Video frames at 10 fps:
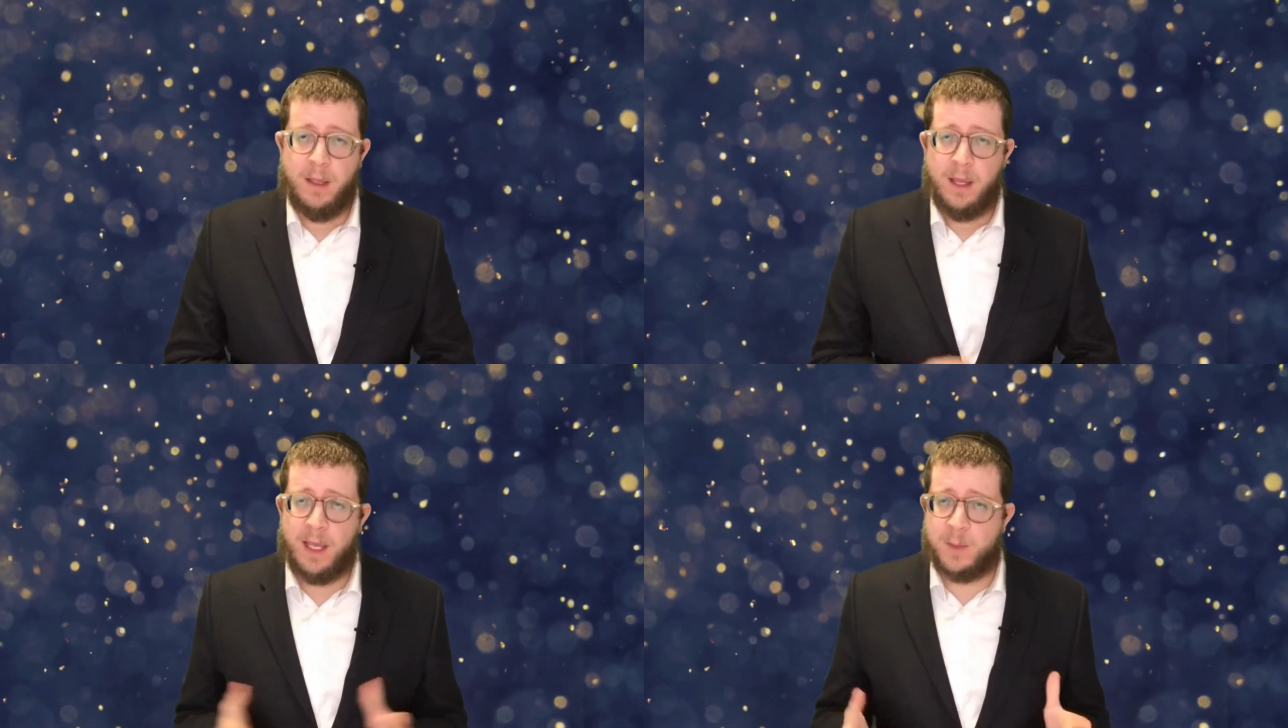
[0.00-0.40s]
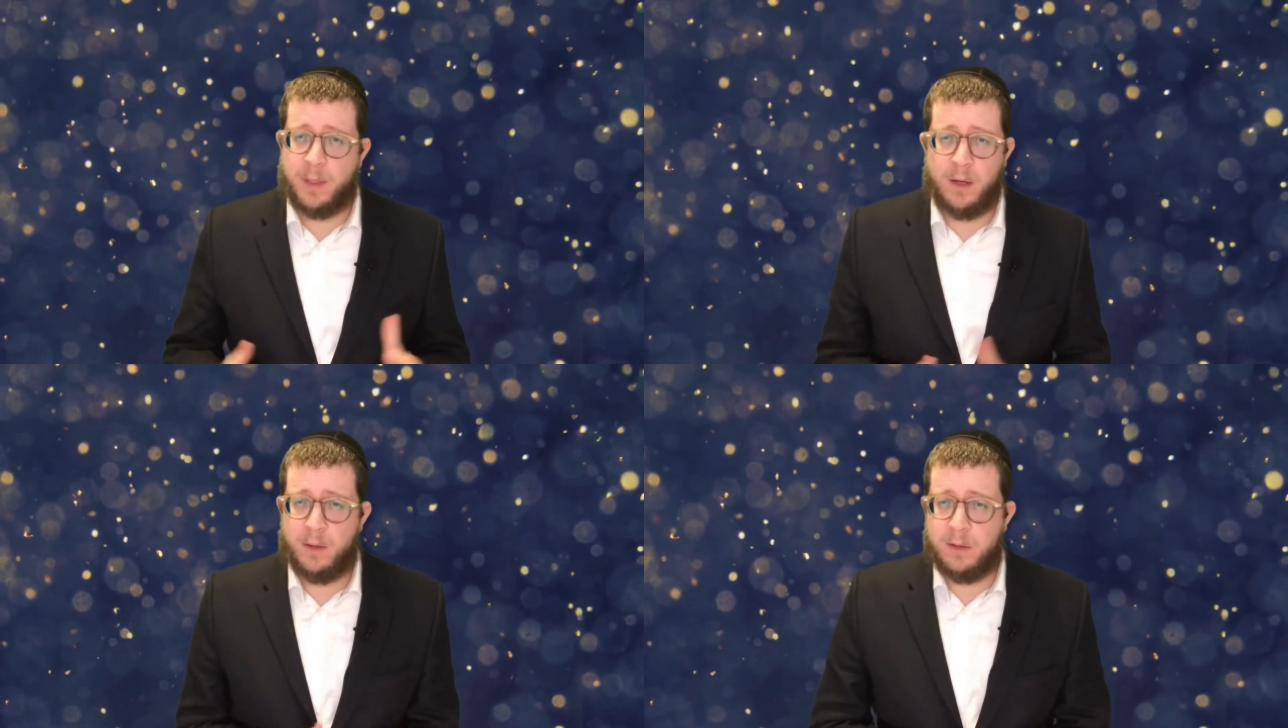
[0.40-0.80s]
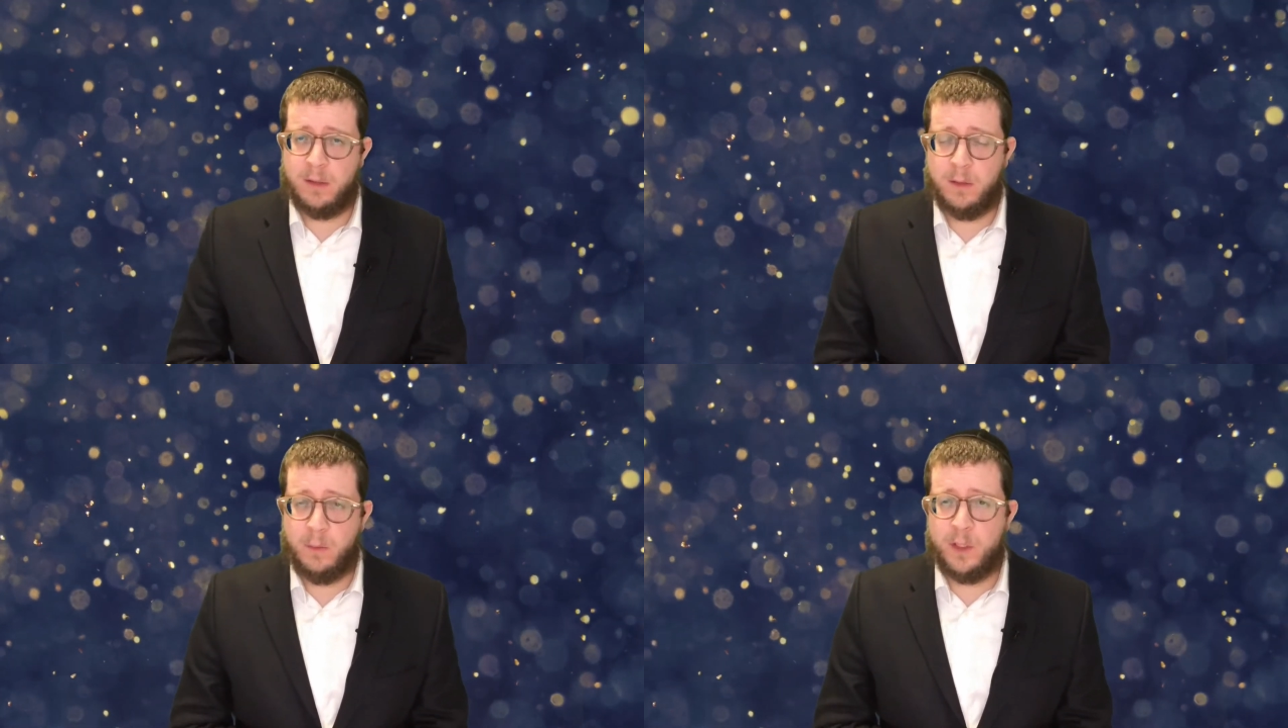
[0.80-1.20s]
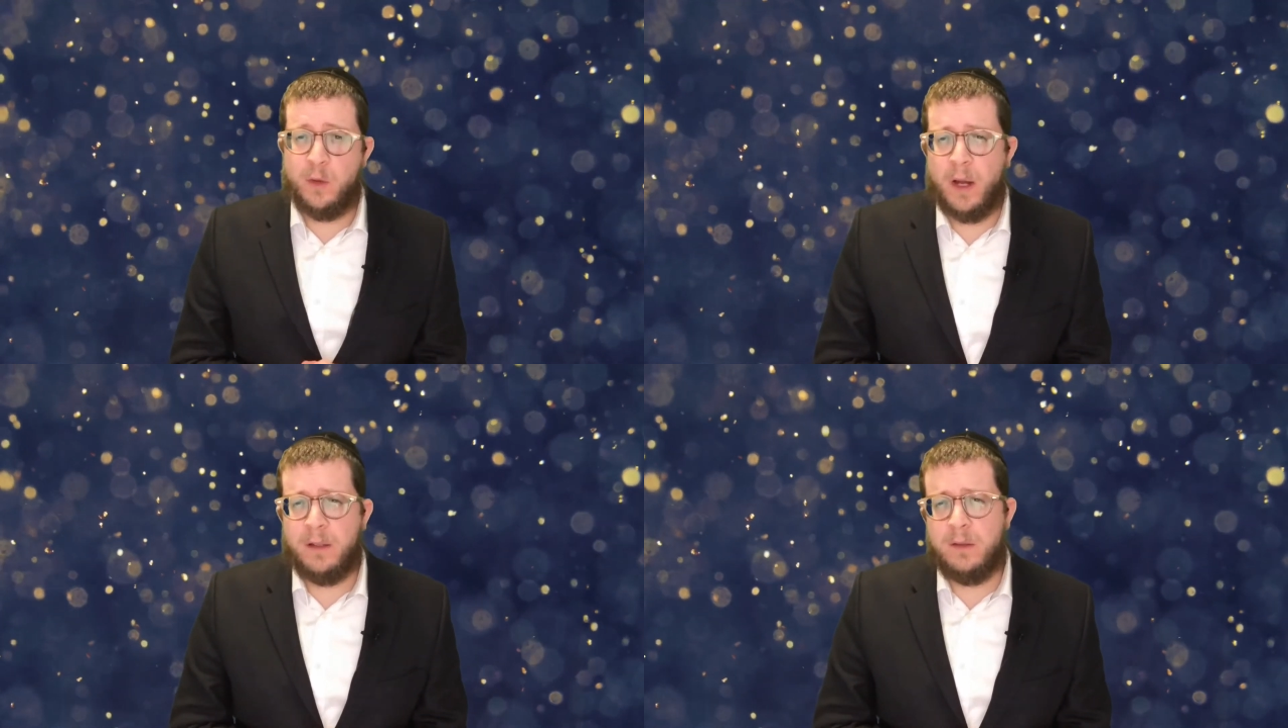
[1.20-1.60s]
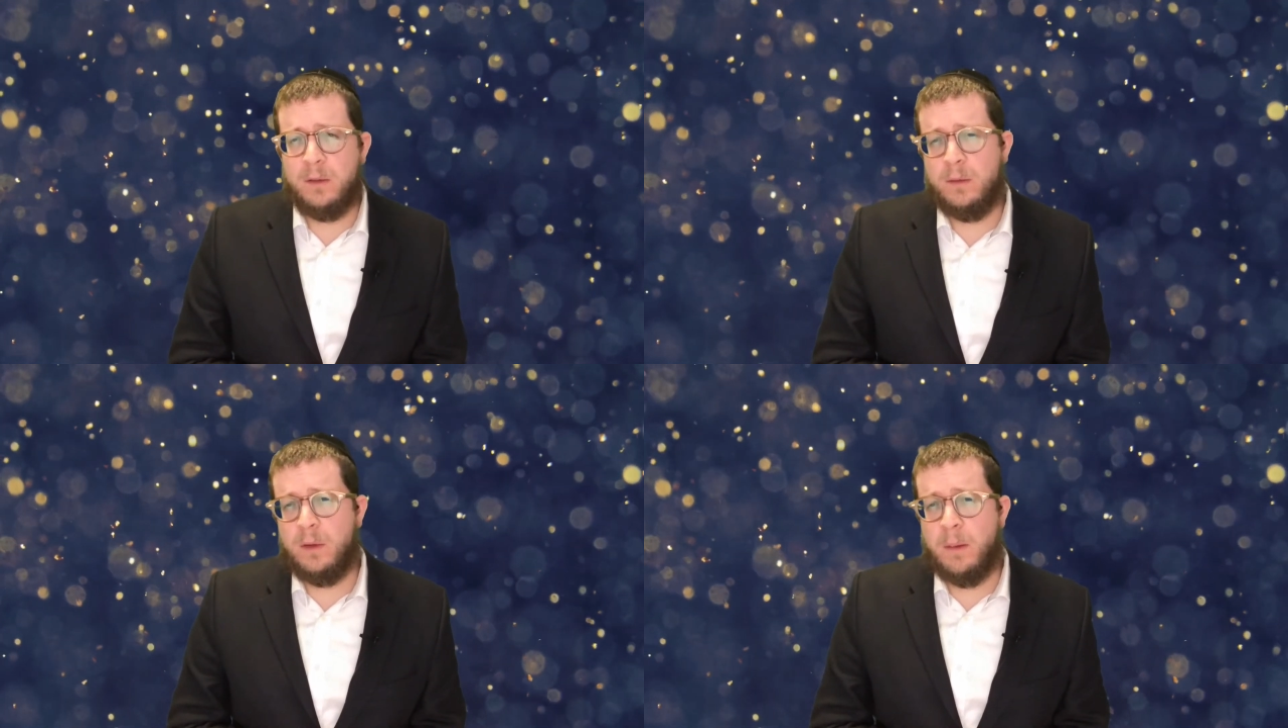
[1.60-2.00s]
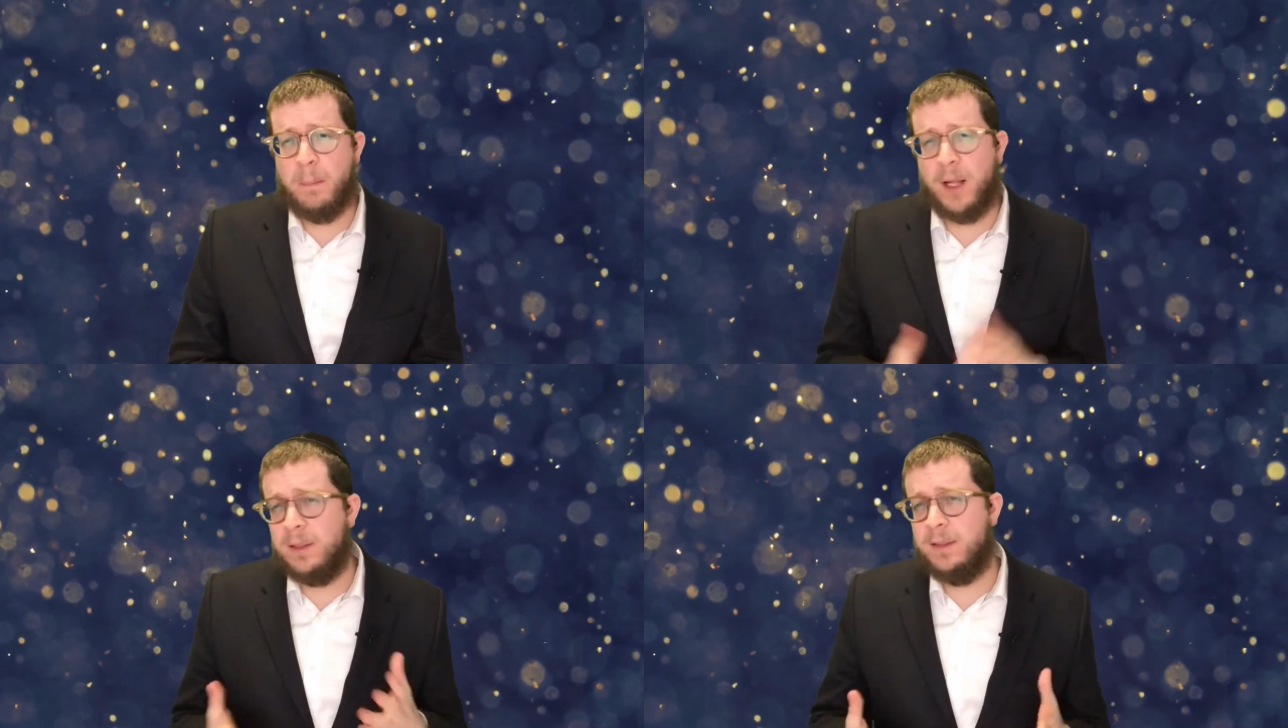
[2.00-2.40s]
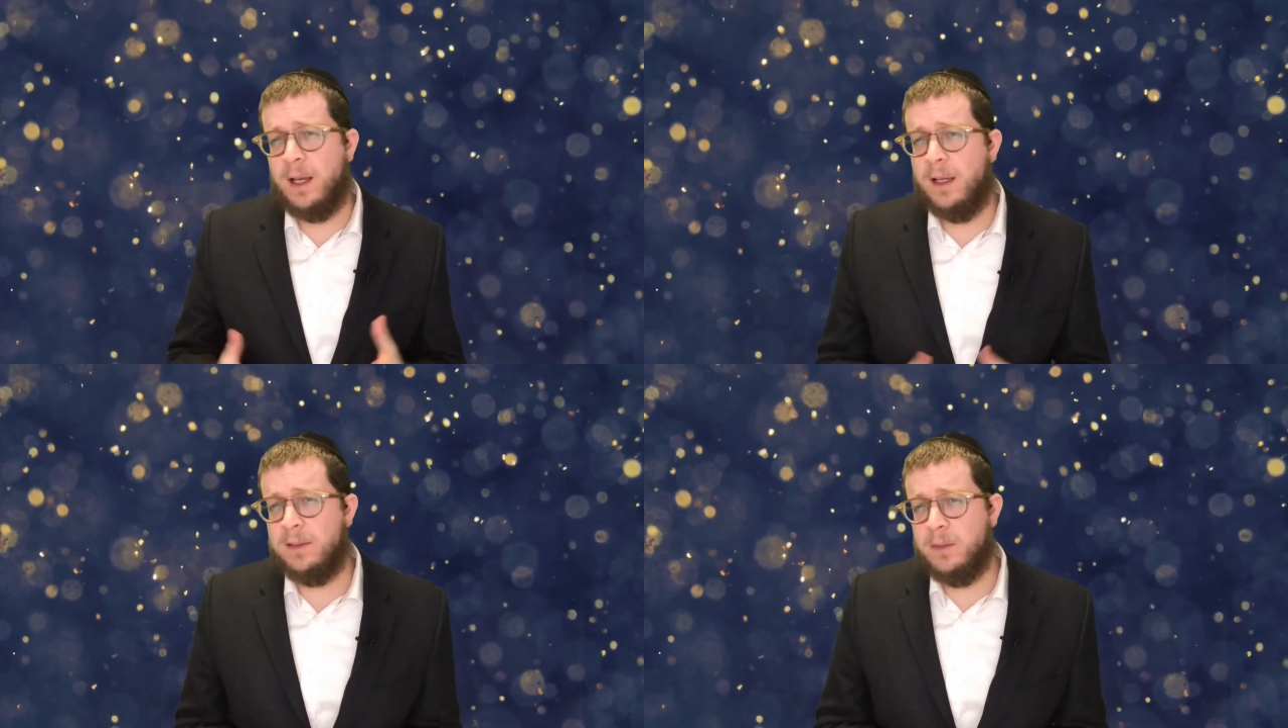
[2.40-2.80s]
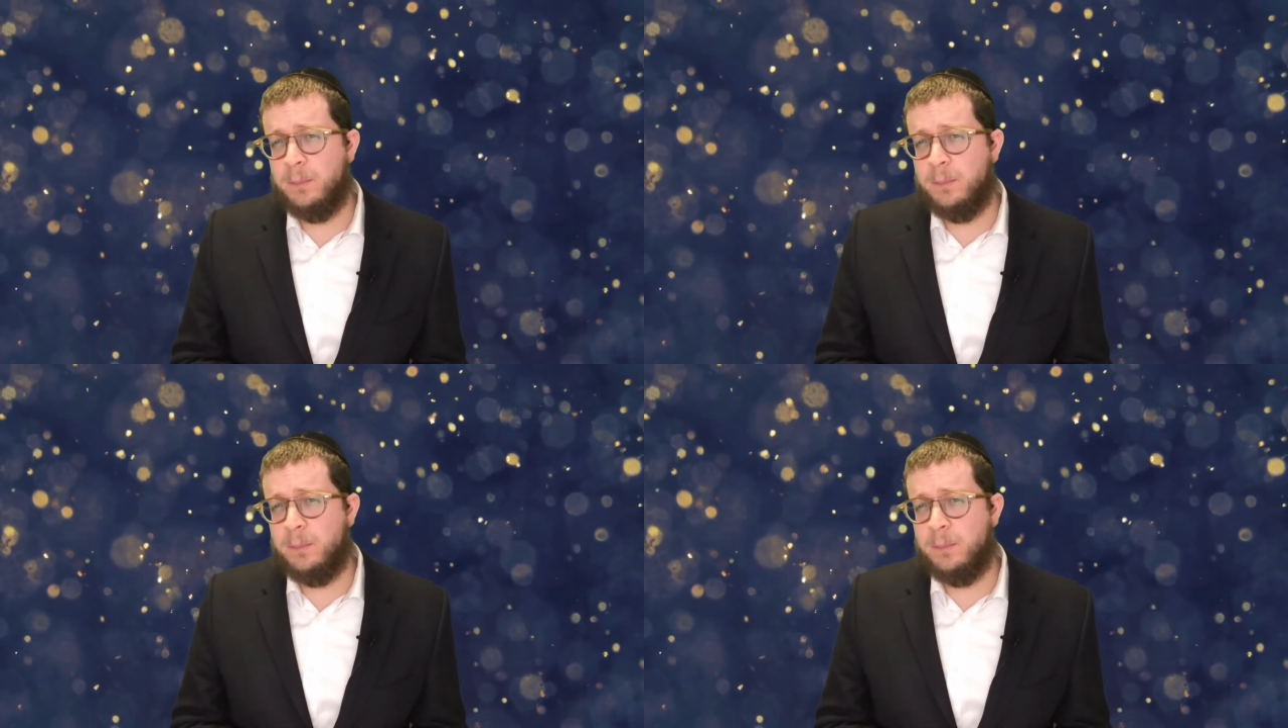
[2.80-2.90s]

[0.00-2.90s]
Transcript: As parents, we're trying to multitask,